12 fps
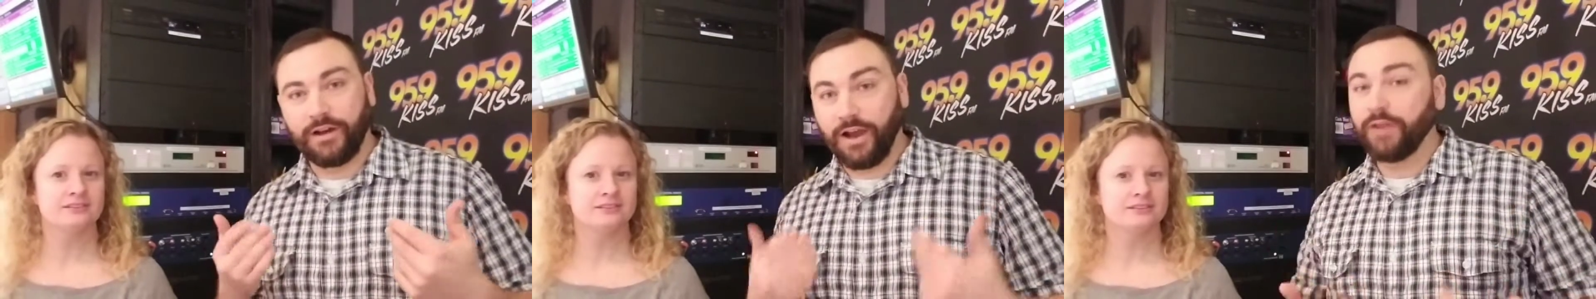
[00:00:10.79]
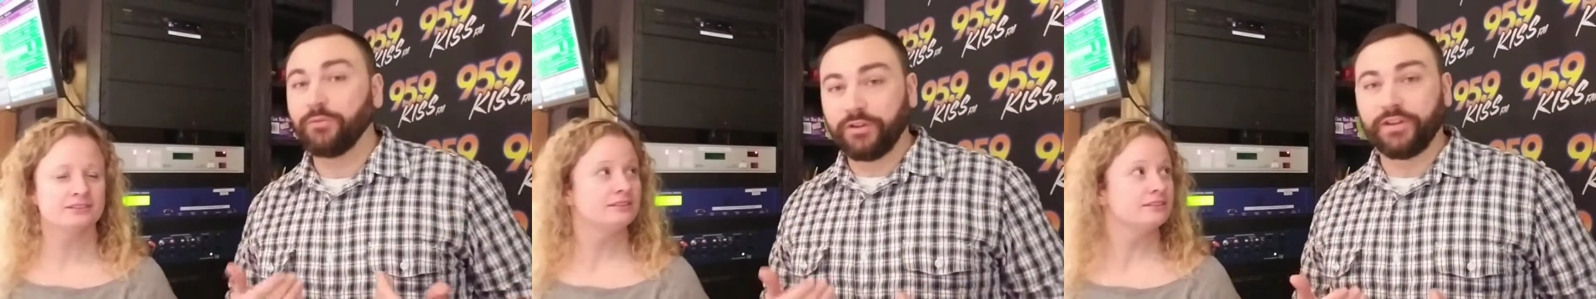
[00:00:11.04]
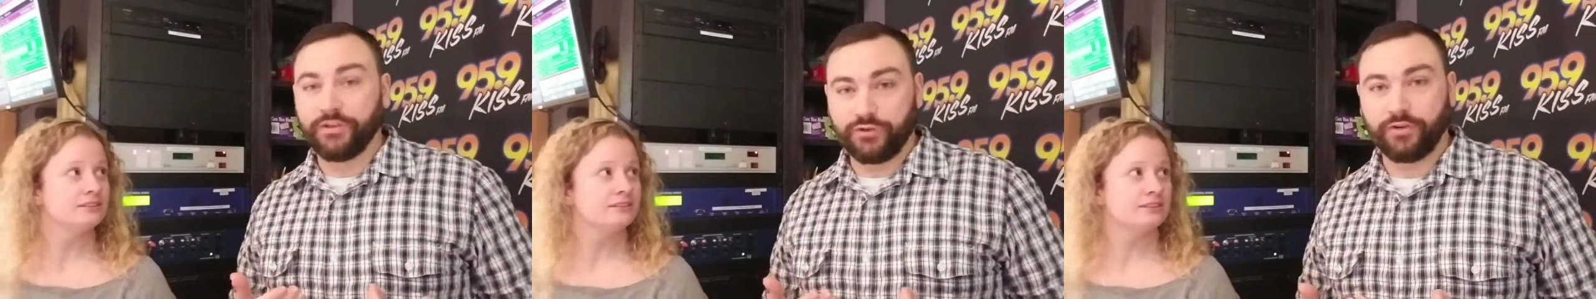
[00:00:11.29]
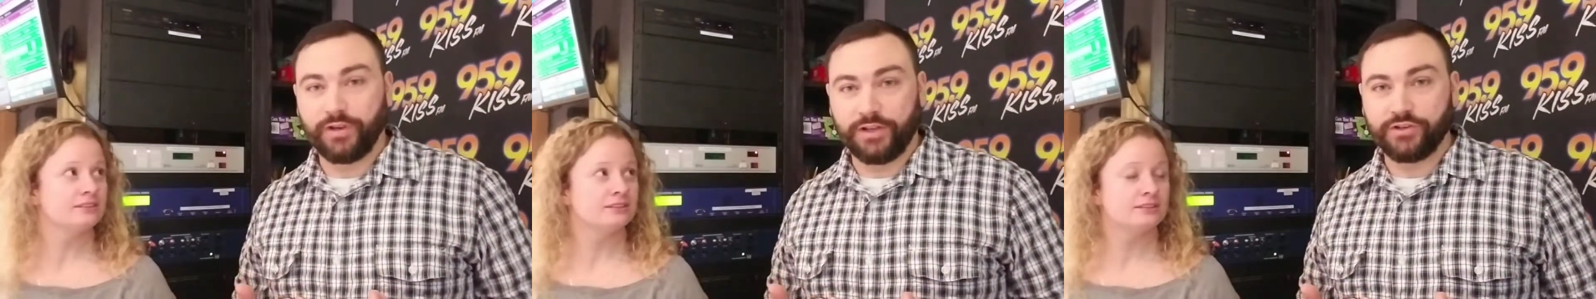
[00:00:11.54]
Speaker 1: I really
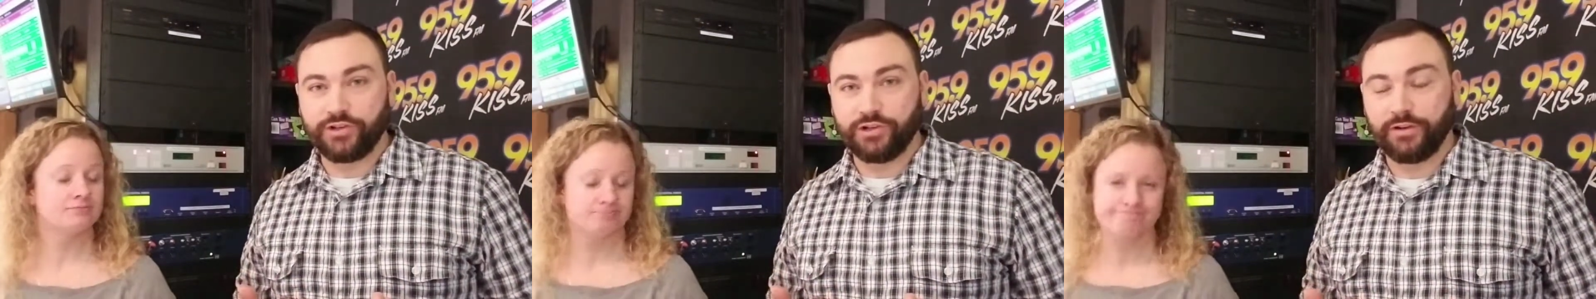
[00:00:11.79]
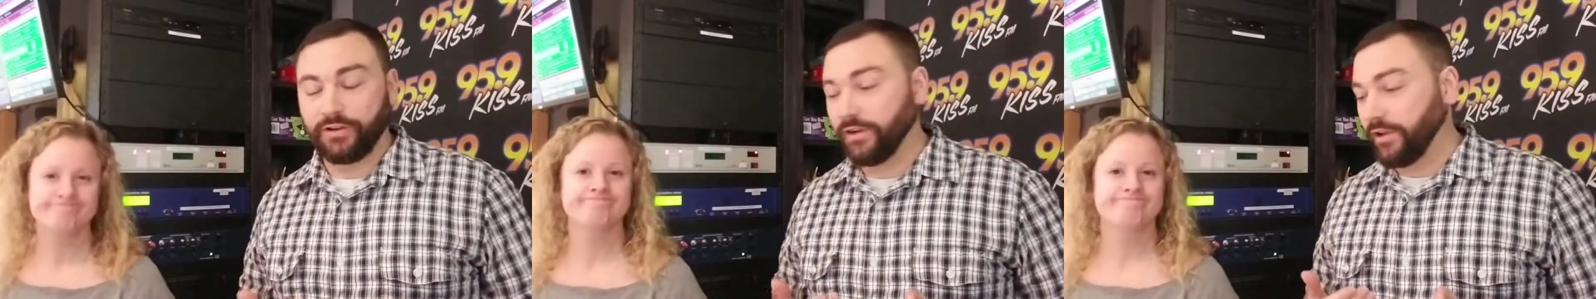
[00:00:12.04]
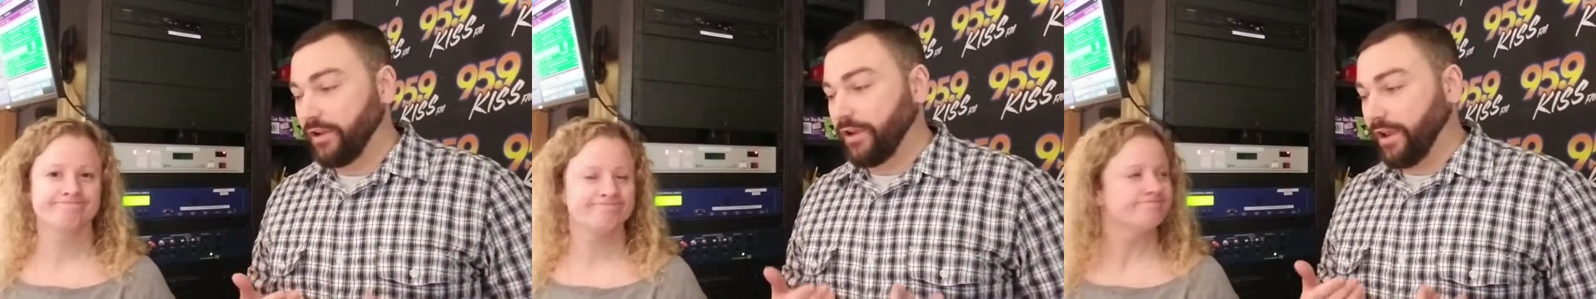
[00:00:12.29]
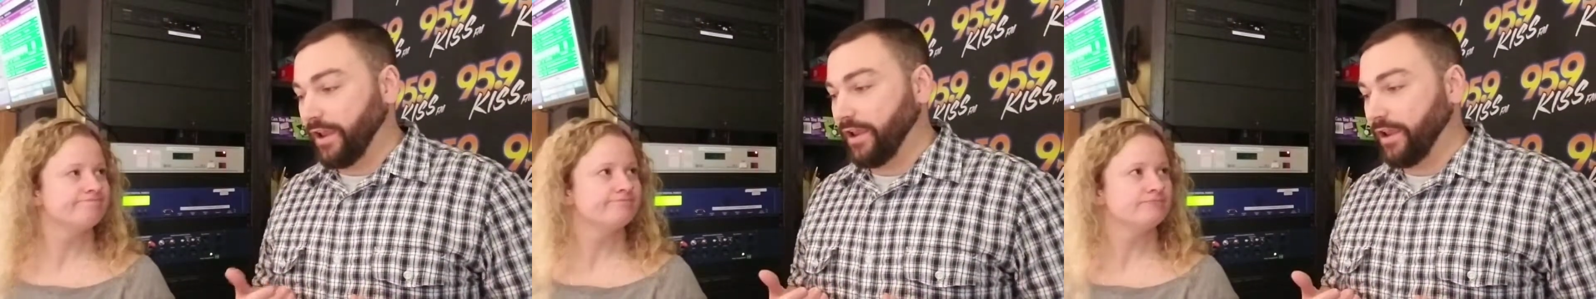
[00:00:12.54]
enjoy Ed Sheeran,
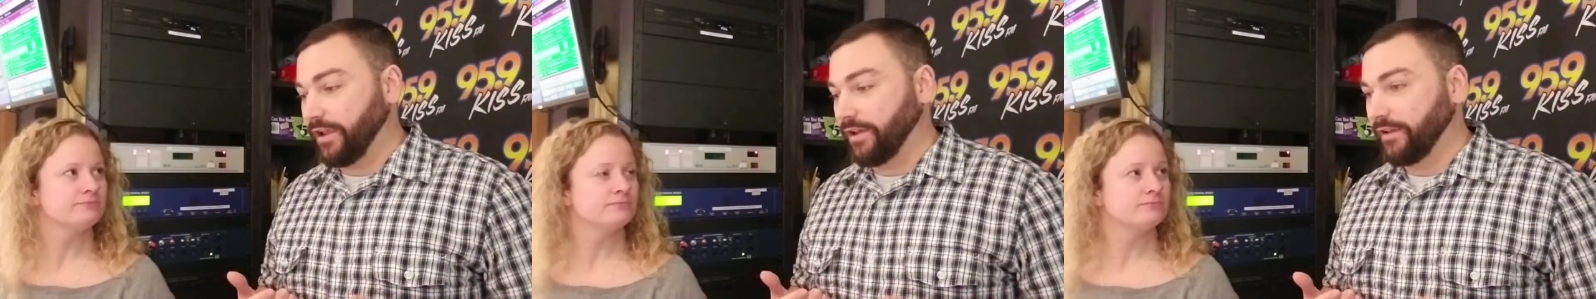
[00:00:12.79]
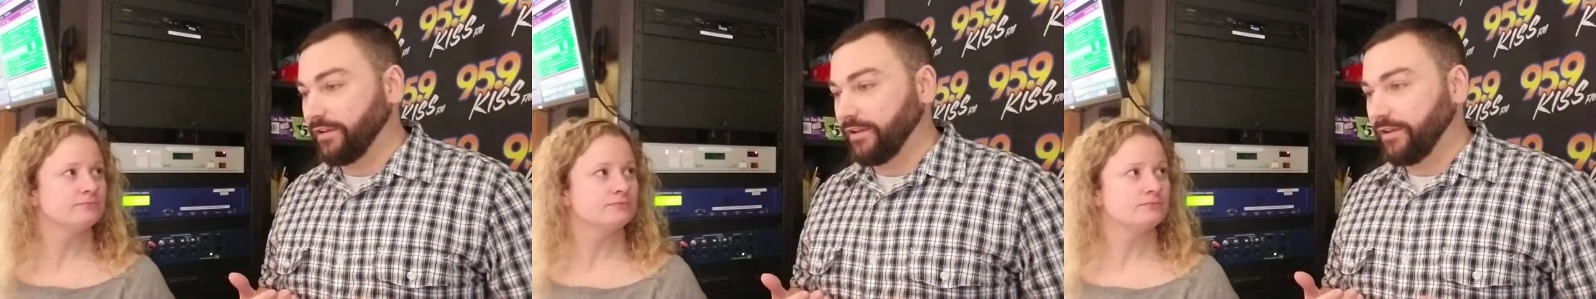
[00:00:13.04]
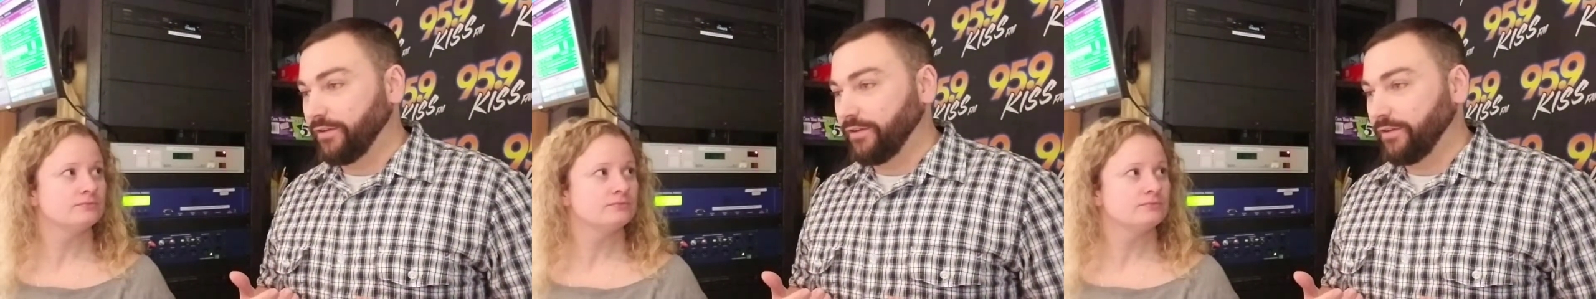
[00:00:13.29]
and